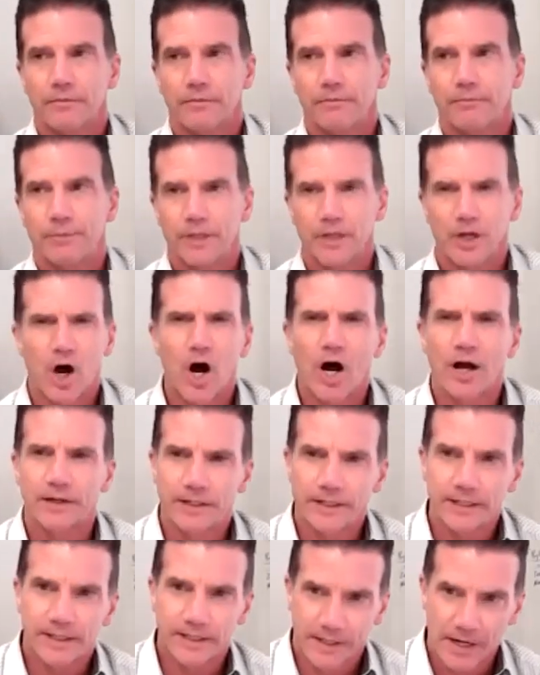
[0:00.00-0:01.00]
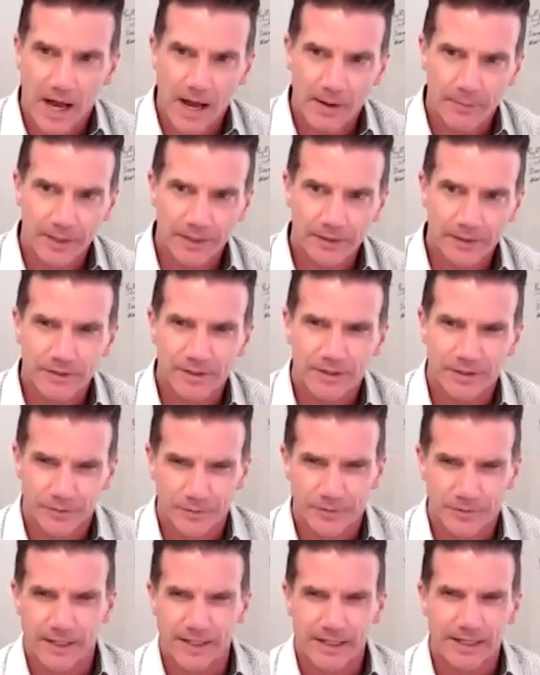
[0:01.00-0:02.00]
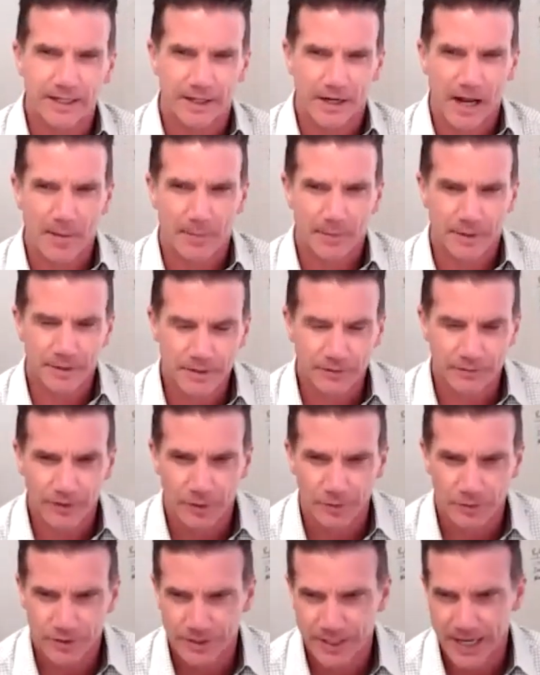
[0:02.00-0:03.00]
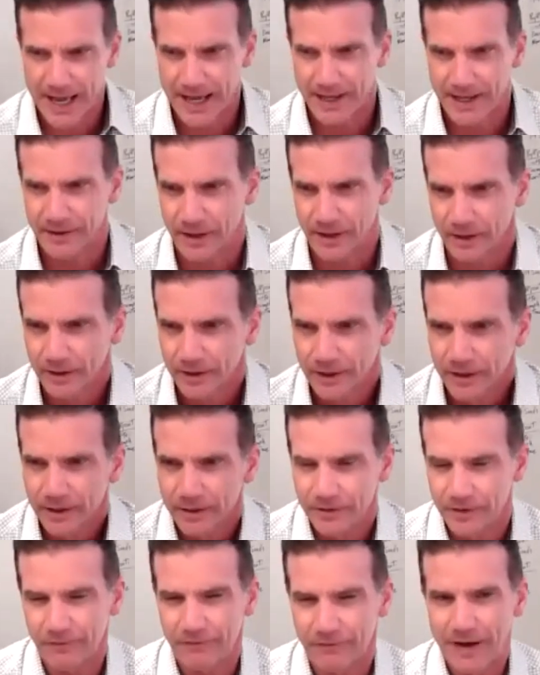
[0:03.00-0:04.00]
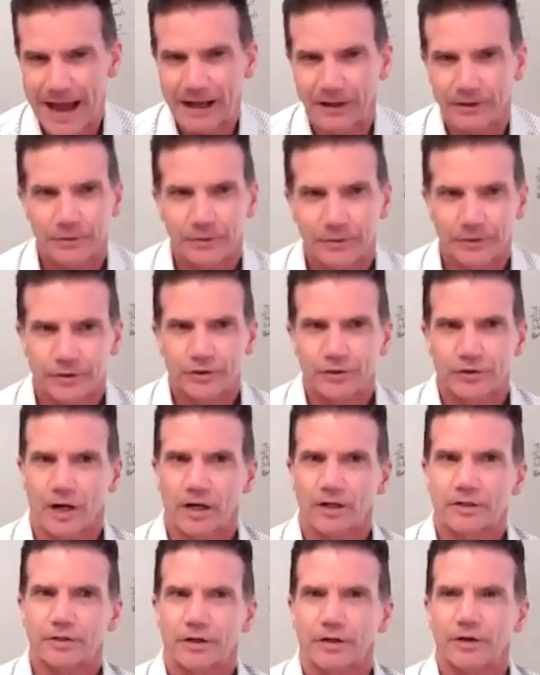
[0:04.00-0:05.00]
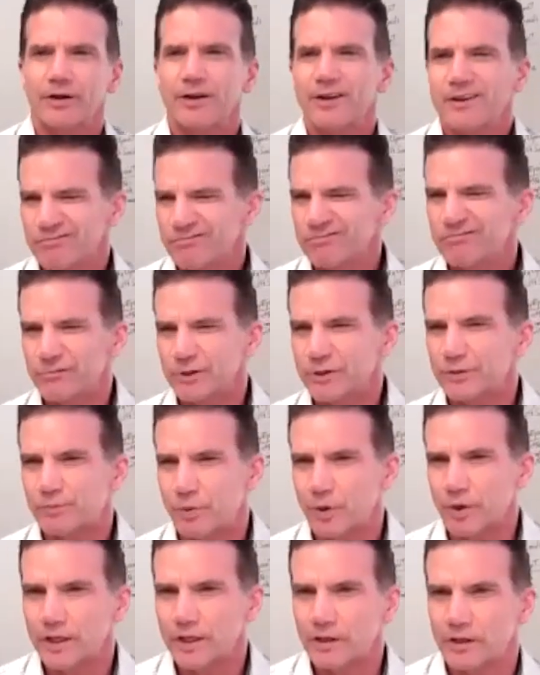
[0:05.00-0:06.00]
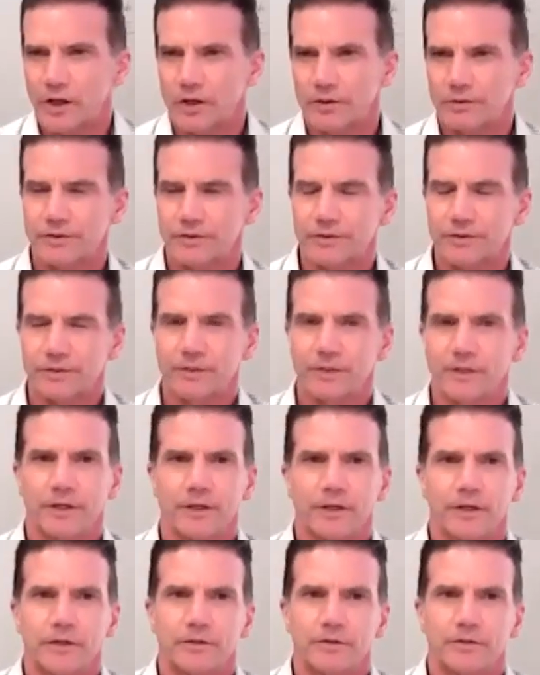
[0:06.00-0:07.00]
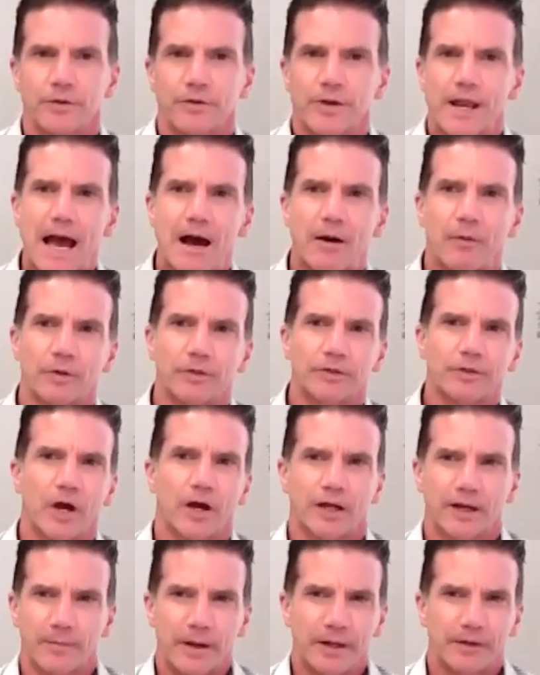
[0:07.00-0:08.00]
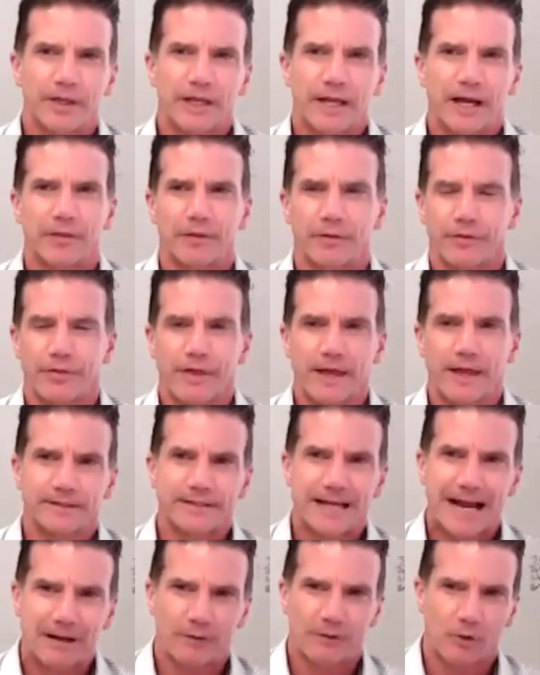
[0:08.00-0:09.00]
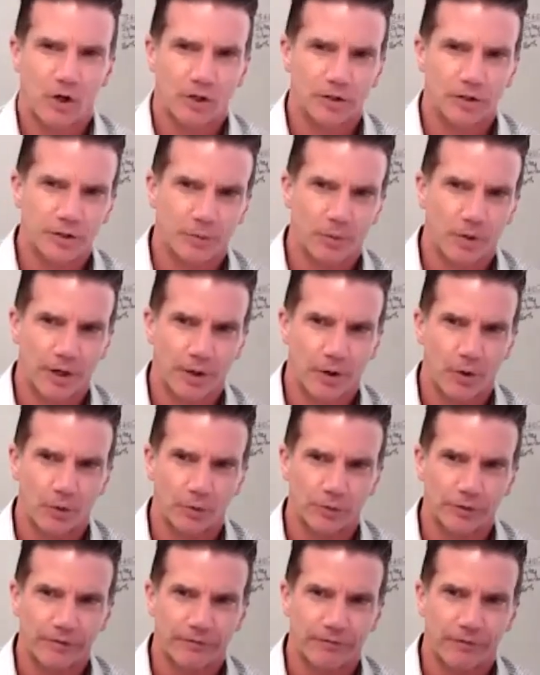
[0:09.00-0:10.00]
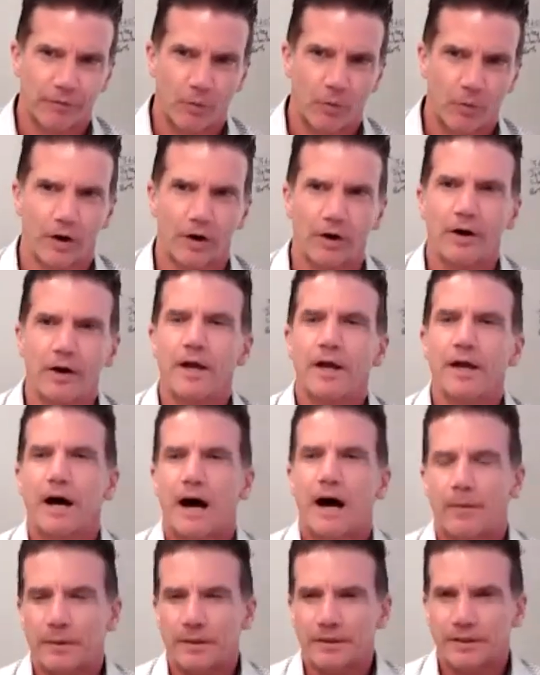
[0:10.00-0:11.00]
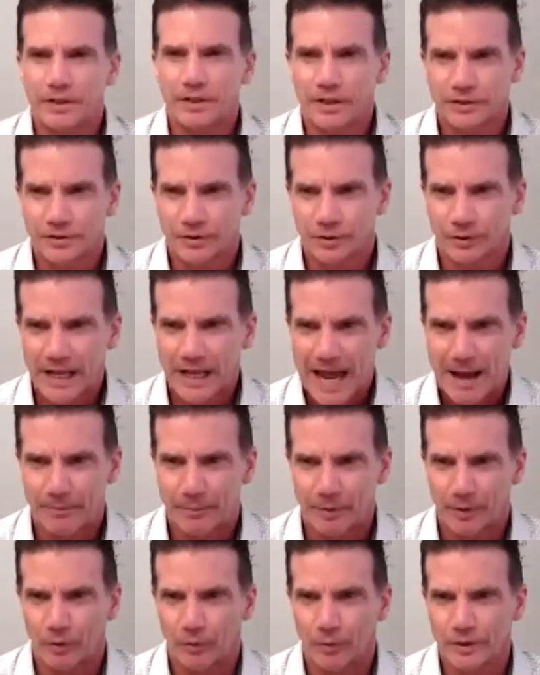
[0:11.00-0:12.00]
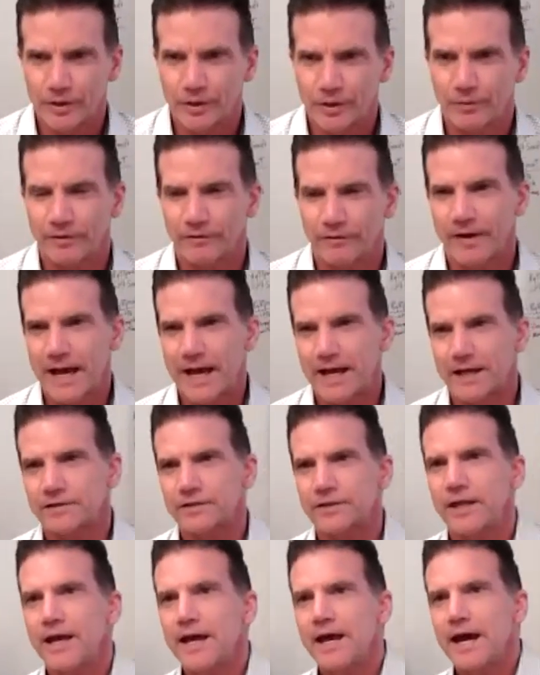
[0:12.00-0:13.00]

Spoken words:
beyond economics, because the economics of those 10, the value and structure was pretty close. So now we're talking about the other things. How long do you want to hold it for? How much additional capital will you invest?